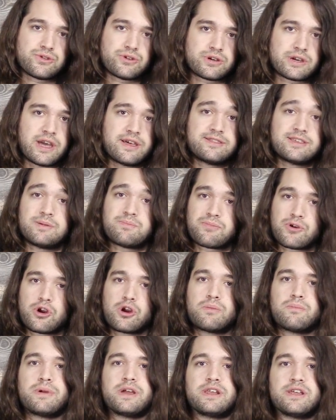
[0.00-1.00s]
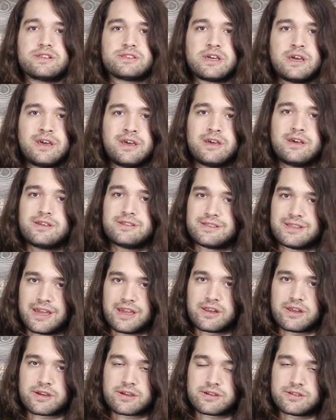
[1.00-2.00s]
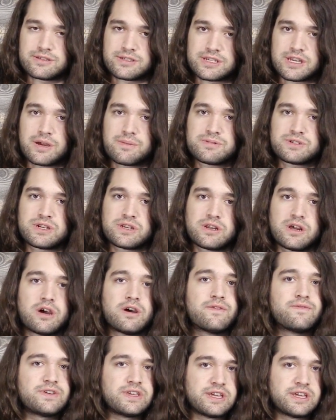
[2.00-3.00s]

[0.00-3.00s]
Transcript: to look at the per minute data consumption of